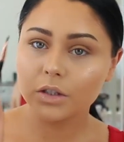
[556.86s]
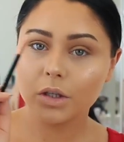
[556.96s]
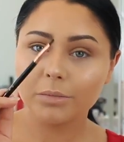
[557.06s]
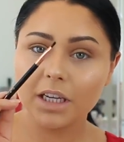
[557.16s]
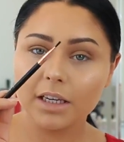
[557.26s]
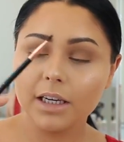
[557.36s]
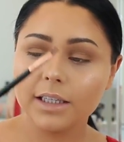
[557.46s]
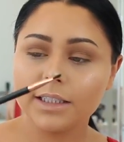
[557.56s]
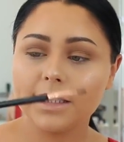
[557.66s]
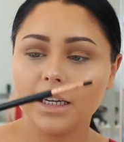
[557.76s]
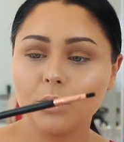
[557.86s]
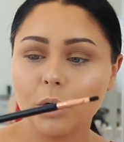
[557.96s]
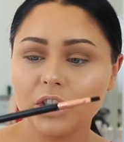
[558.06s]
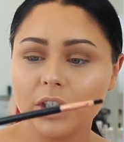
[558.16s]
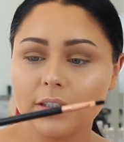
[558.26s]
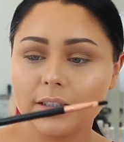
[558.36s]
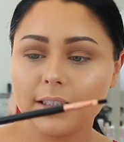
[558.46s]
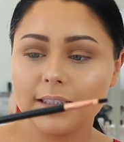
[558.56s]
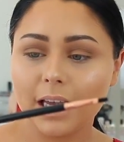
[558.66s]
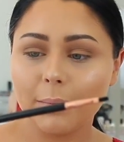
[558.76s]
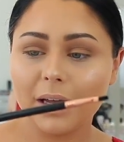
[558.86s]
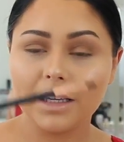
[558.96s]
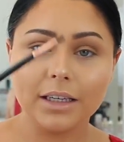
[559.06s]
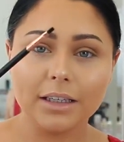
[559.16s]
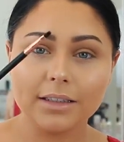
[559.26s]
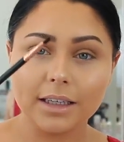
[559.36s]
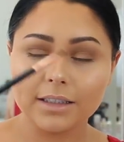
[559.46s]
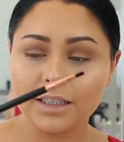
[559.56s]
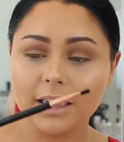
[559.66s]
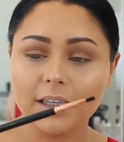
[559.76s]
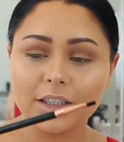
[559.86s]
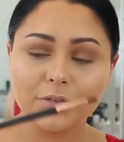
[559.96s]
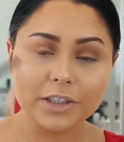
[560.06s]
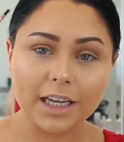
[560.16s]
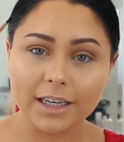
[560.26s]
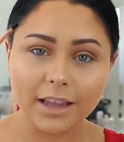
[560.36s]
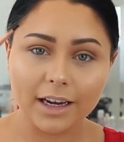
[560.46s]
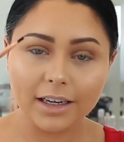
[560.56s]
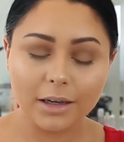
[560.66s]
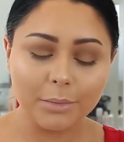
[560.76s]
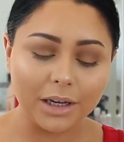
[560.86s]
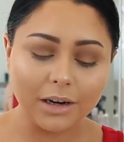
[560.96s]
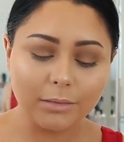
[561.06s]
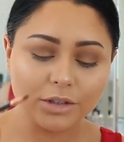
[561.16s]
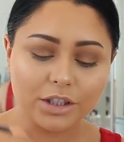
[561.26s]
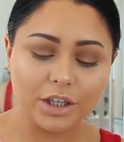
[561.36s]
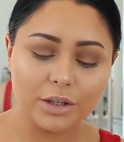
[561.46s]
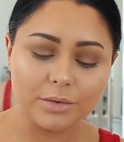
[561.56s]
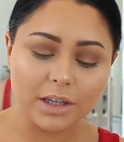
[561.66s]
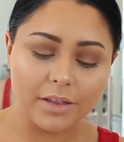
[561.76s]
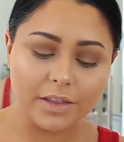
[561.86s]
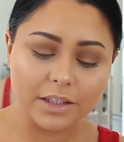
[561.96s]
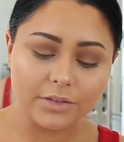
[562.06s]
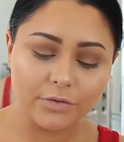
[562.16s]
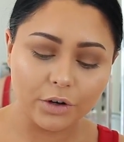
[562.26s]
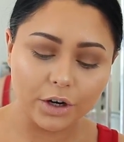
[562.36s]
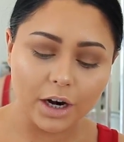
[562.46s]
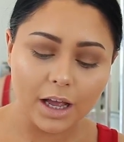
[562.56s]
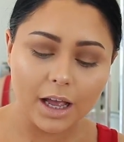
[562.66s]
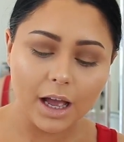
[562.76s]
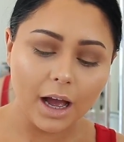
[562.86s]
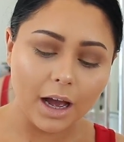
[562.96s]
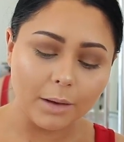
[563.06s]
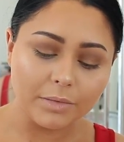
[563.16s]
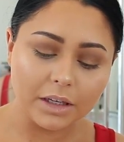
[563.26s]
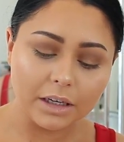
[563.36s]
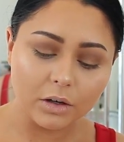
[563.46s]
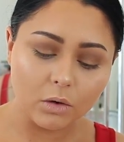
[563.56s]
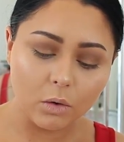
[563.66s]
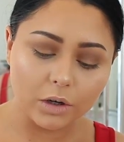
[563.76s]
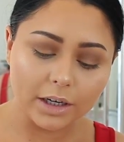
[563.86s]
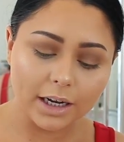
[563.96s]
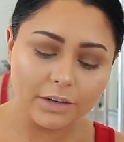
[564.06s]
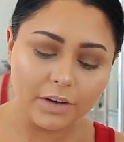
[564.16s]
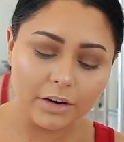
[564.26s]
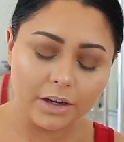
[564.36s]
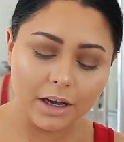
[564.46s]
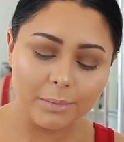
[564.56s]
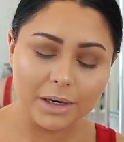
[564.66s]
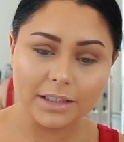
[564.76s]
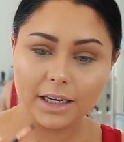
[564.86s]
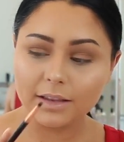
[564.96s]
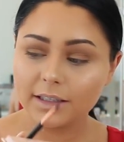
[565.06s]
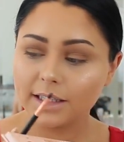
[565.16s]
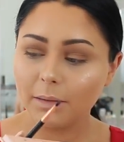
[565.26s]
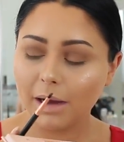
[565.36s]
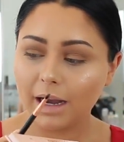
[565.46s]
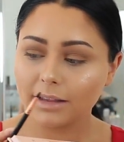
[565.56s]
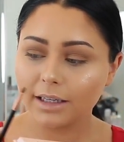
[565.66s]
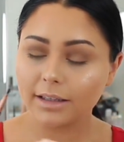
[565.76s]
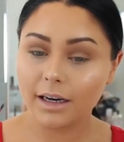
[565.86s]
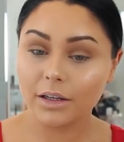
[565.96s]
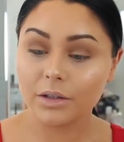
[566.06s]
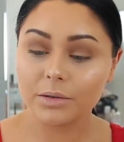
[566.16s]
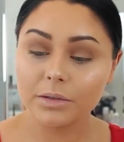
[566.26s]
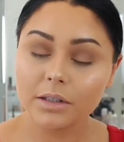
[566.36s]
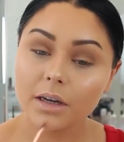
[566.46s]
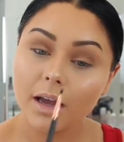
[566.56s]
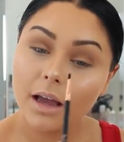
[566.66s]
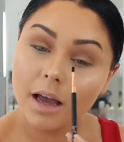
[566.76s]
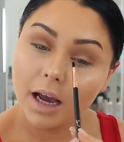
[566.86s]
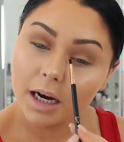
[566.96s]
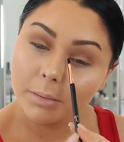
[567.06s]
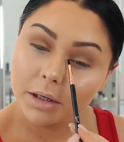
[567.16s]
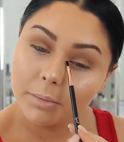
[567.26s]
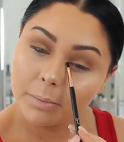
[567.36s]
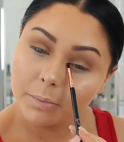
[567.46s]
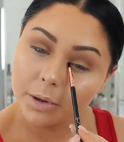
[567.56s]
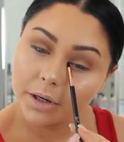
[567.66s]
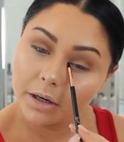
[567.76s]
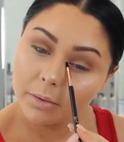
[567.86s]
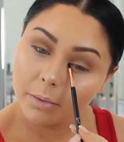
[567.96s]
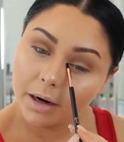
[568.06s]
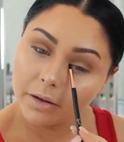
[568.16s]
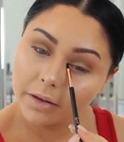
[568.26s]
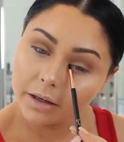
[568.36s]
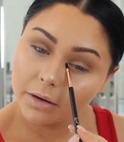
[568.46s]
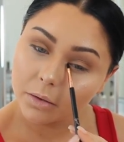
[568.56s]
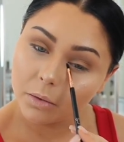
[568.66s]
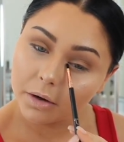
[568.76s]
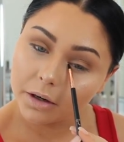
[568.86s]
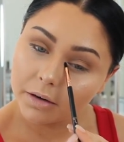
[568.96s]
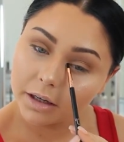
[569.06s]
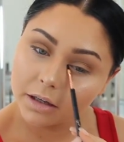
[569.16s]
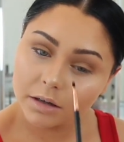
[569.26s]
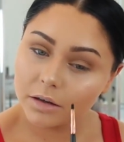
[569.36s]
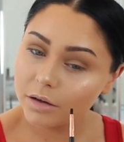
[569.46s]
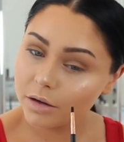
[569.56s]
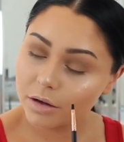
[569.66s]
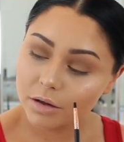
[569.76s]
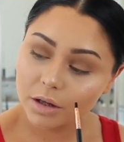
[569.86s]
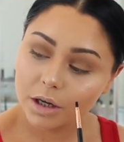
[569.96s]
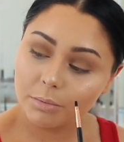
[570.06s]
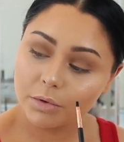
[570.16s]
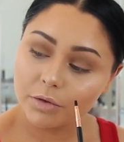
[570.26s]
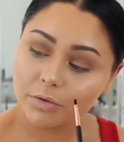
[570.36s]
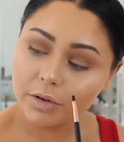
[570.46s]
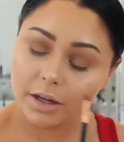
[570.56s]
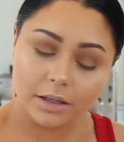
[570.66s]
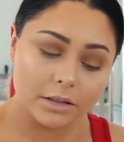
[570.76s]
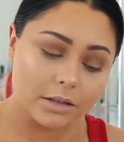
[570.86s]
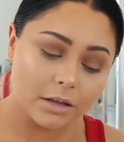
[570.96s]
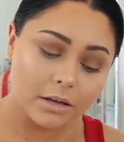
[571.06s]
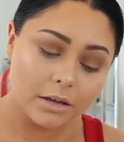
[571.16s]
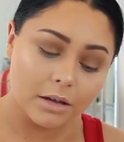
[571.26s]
So I'm taking a detailed brush, this is the Sigma E16, it's for tight lining, but I'm just gonna use this for um, the inner corner kind of area. I'm gonna take the same highlight that I used and I'm gonna put it right on the inner corner right here. Look how beautiful that is.